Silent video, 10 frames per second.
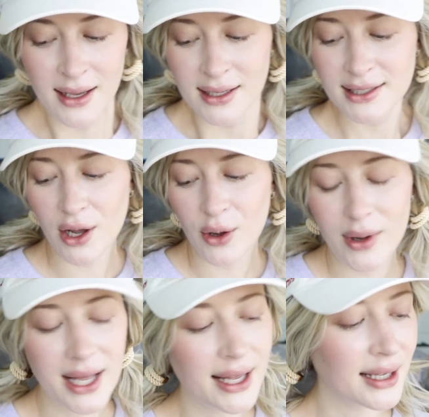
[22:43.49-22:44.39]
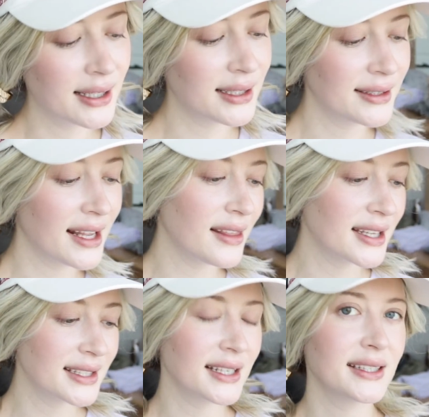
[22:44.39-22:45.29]
So,
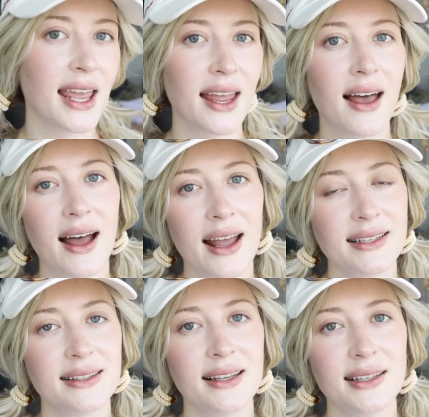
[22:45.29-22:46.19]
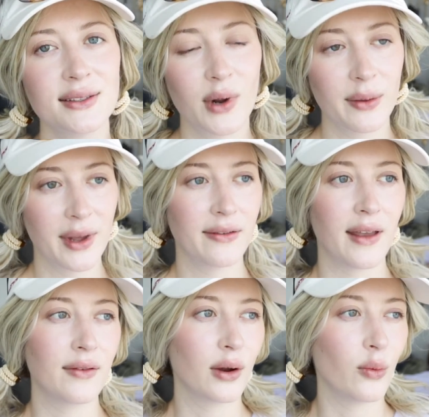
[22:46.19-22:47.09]
needless to say, guys, this is one of my
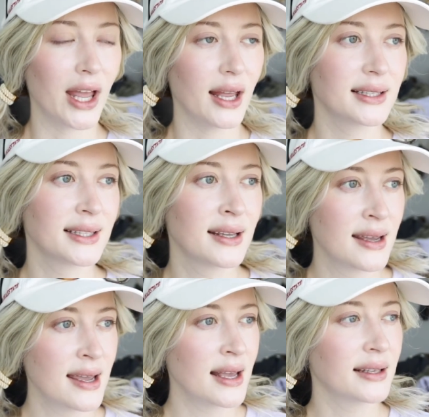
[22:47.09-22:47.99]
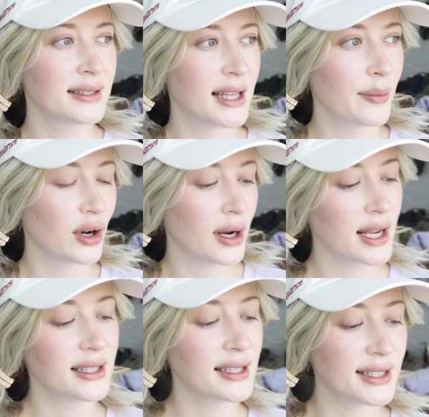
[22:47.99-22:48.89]
favorite wigs. Simmer
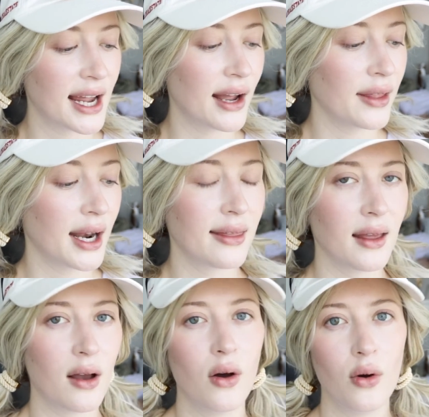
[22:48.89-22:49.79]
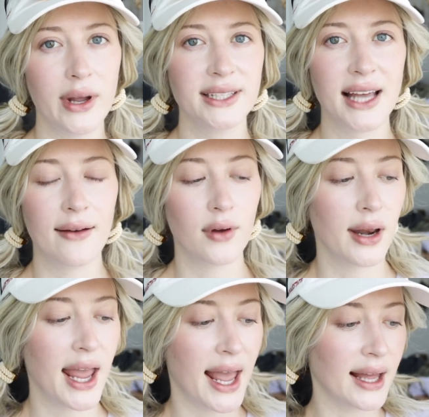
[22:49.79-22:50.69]
is a style that I think I'll always have
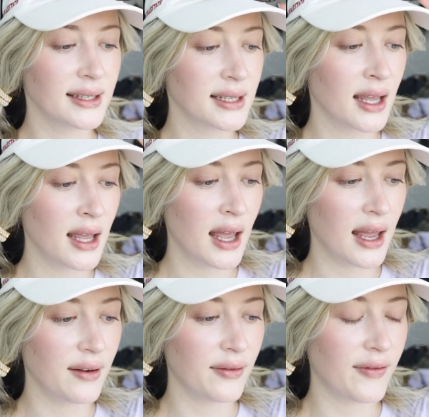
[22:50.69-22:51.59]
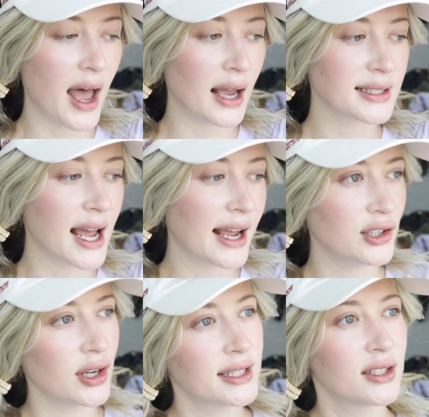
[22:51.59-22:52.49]
on hand. In fact, I
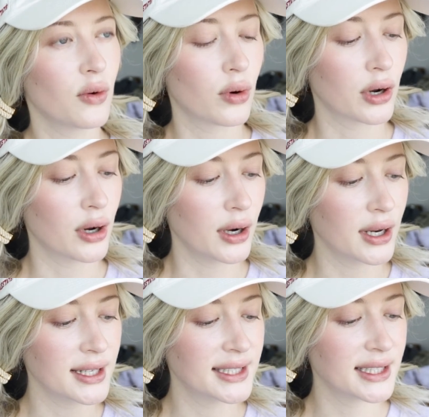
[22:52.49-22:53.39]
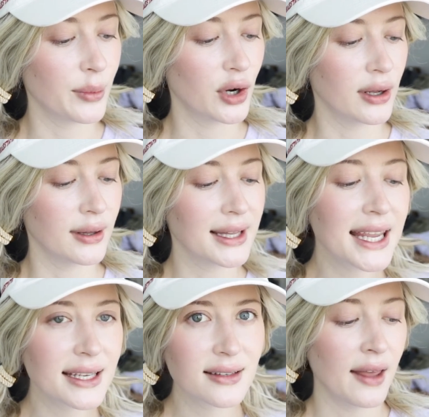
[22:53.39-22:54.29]
just ordered Simmer
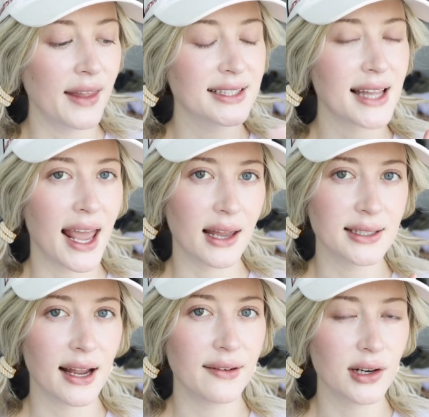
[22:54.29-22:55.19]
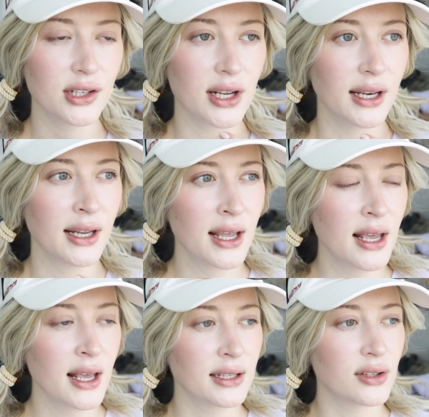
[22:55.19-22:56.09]
Elite, and that's the hand-tied version.
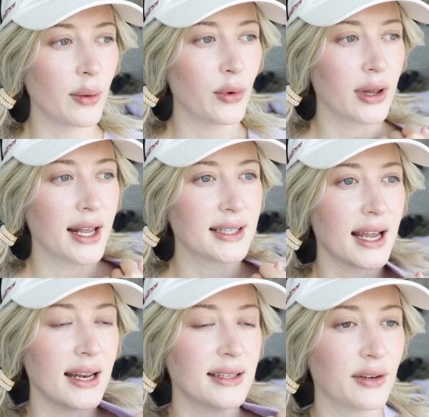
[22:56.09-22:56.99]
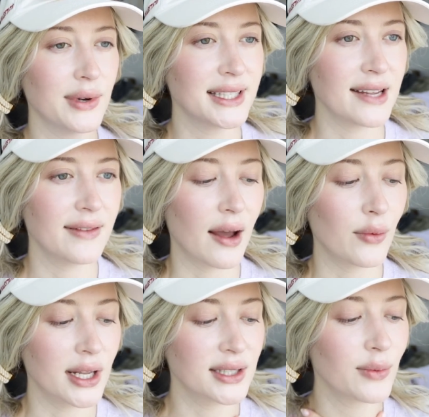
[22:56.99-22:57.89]
So I'm really excited to receive that
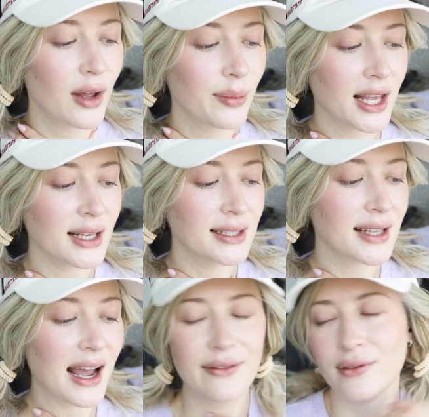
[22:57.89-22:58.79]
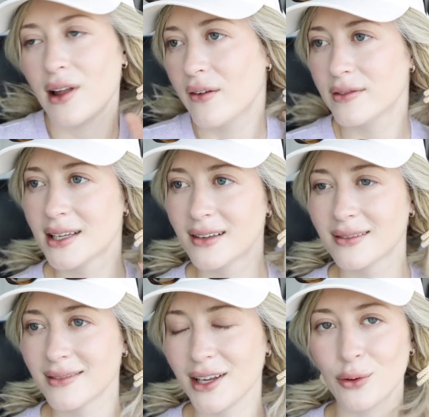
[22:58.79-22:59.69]
one as well, because I've loved,
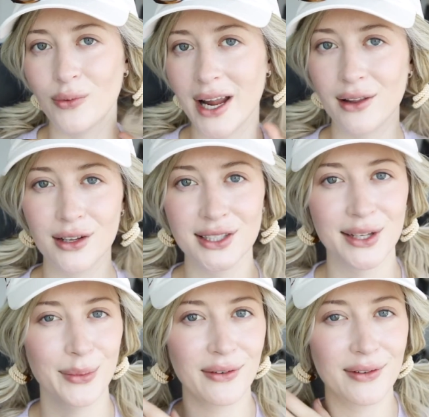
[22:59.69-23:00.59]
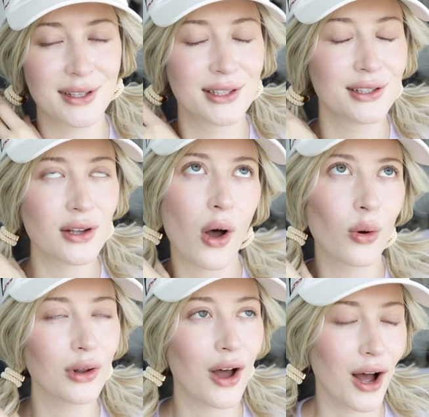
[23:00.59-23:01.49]
you know, regular Simmer for so
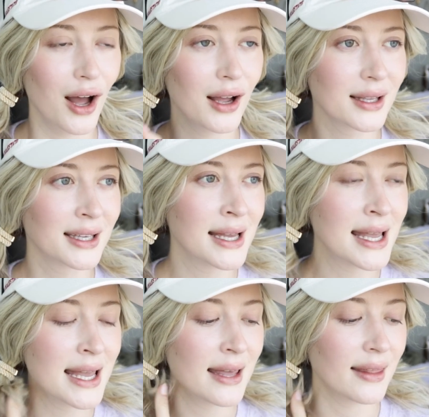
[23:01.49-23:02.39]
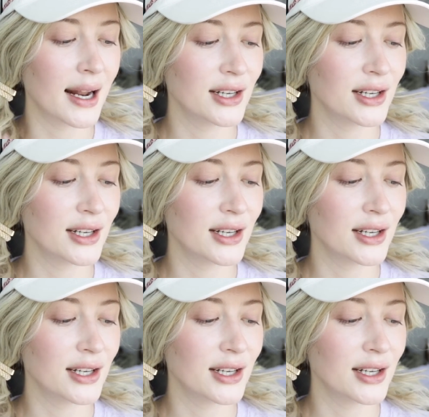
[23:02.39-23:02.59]
long that I